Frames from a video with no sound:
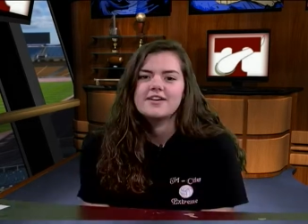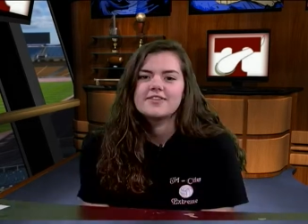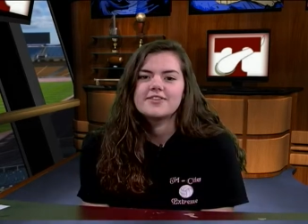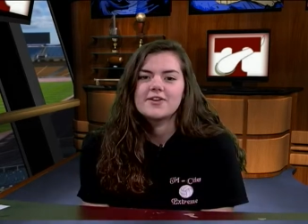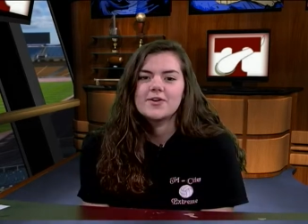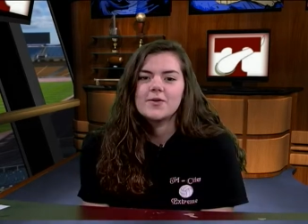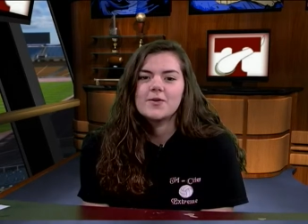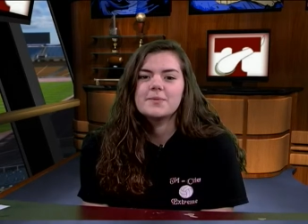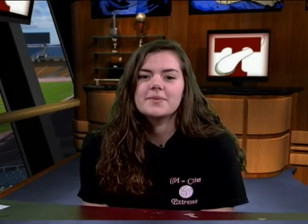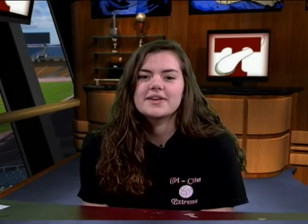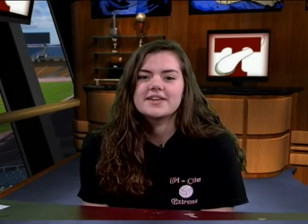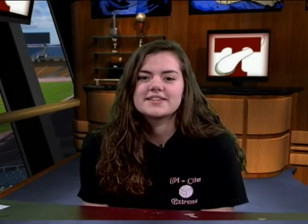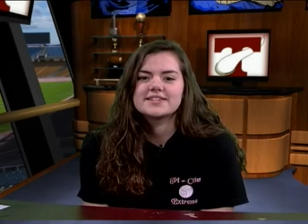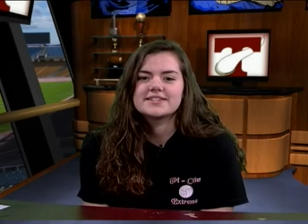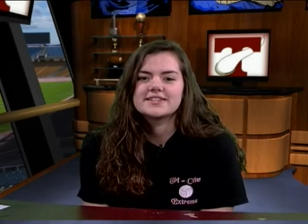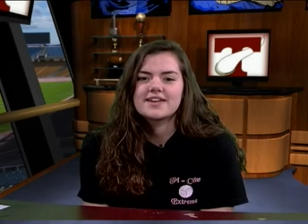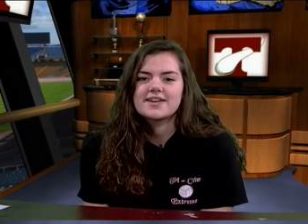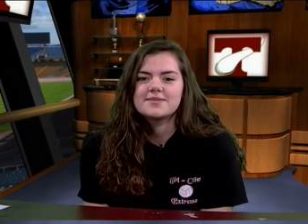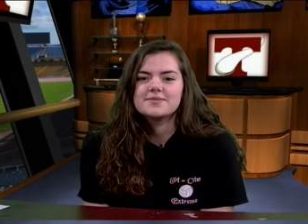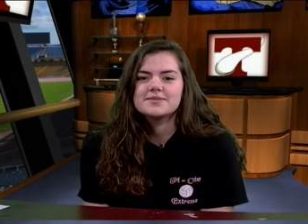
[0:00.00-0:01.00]
There will be a
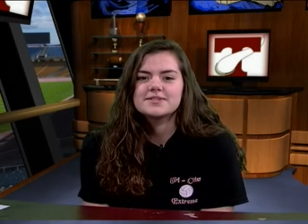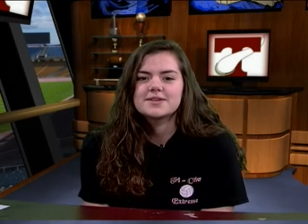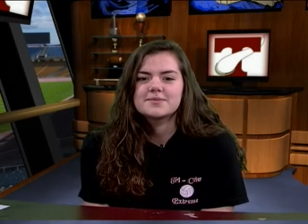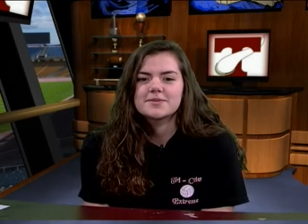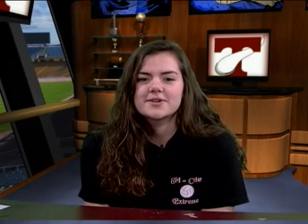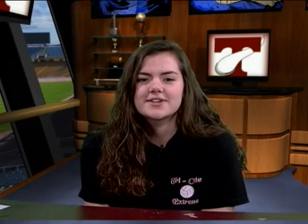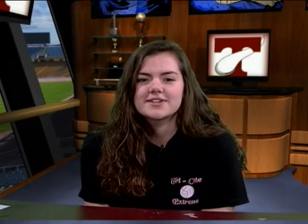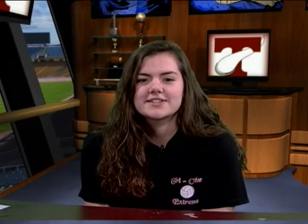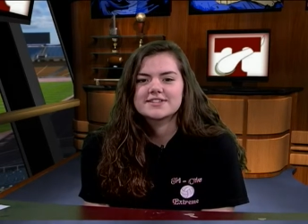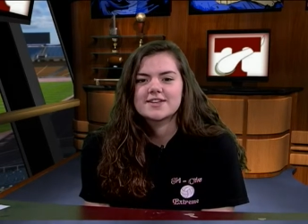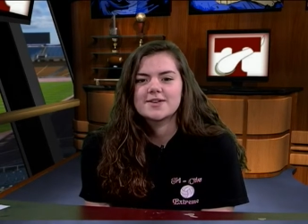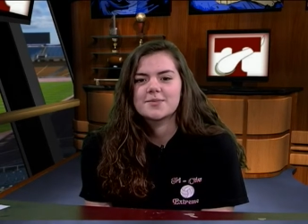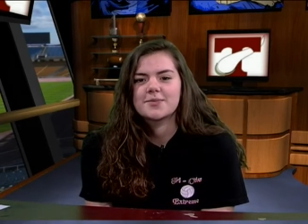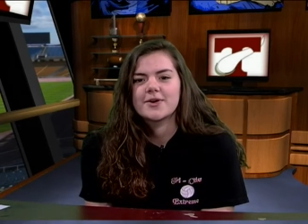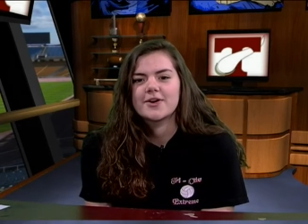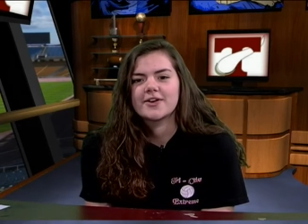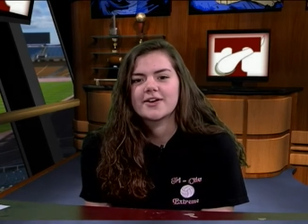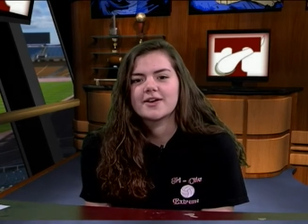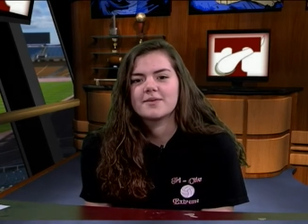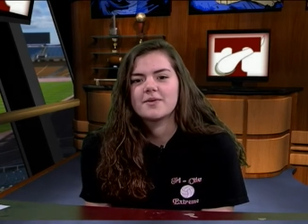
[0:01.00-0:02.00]
STEM Summer Excel
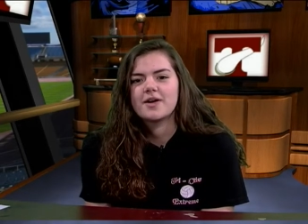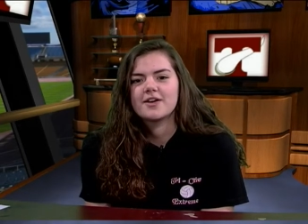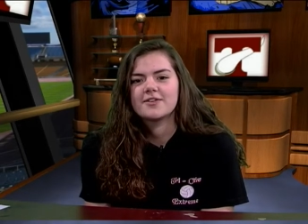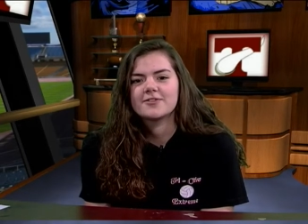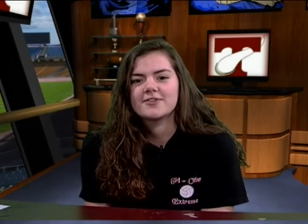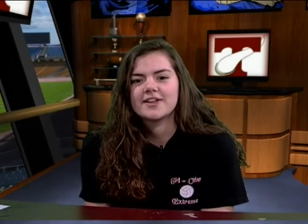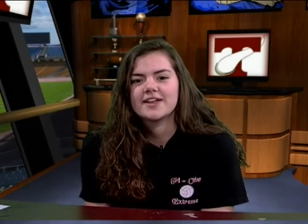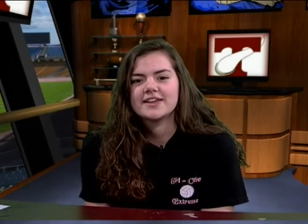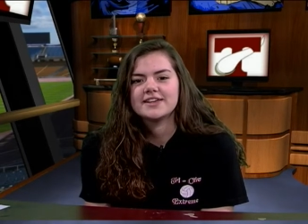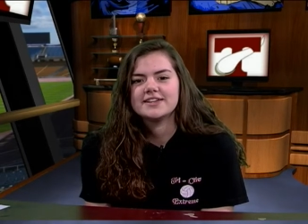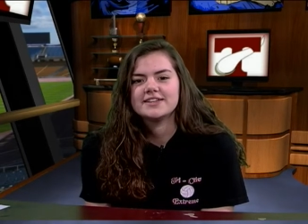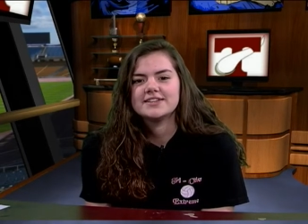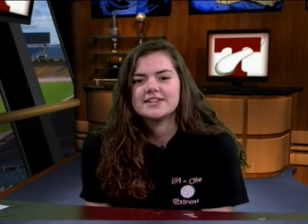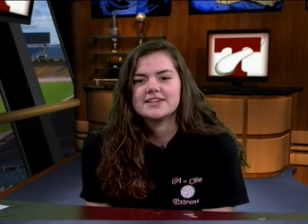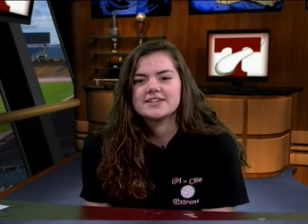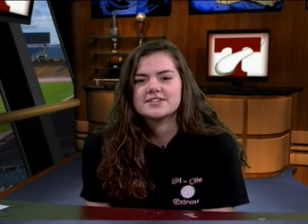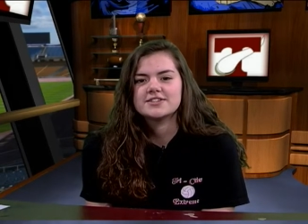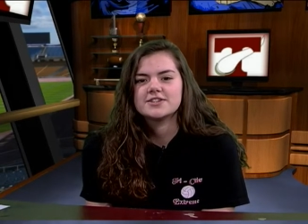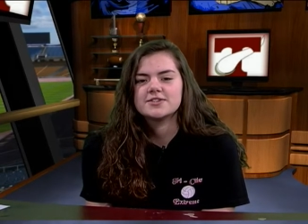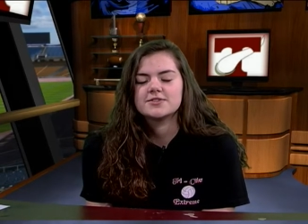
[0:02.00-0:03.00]
program offered at
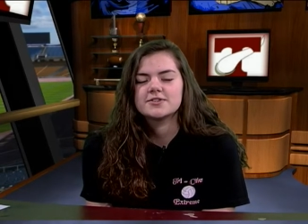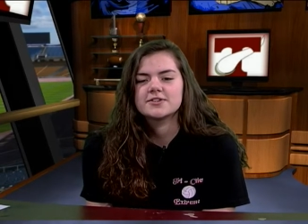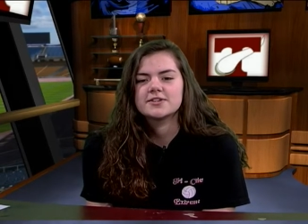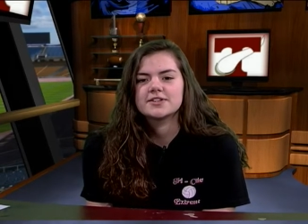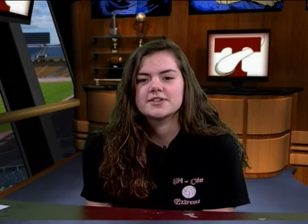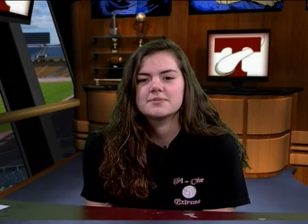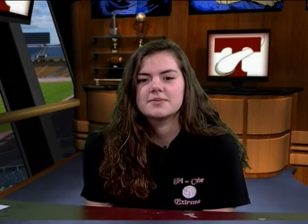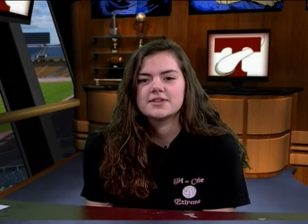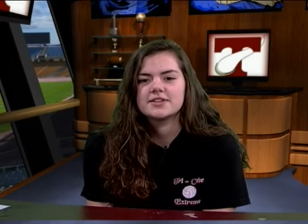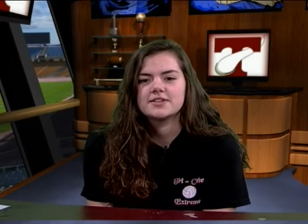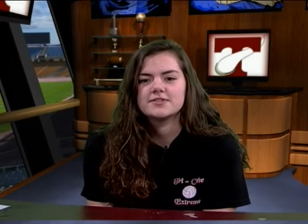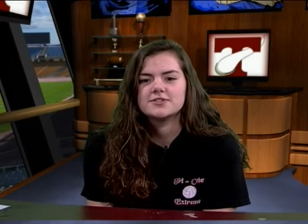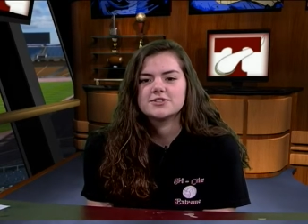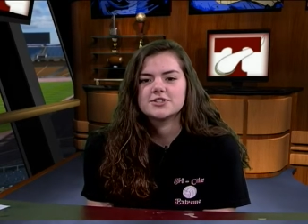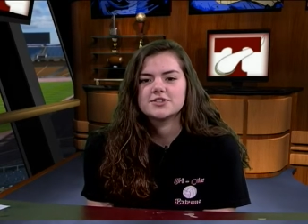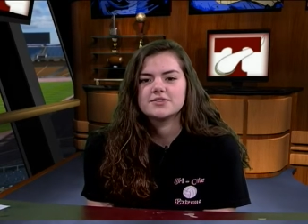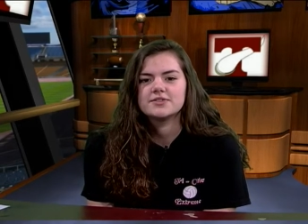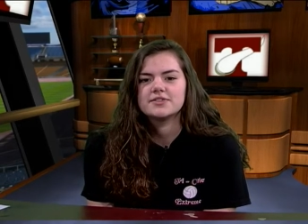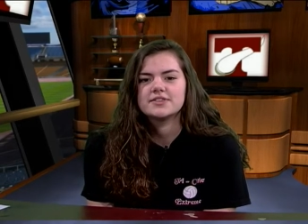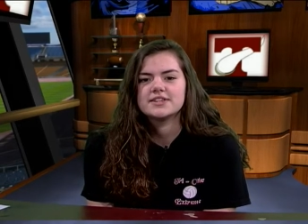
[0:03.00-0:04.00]
ETSU during the month of
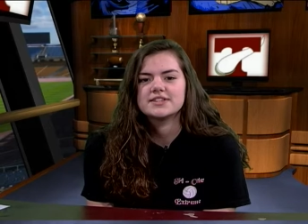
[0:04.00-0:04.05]
June.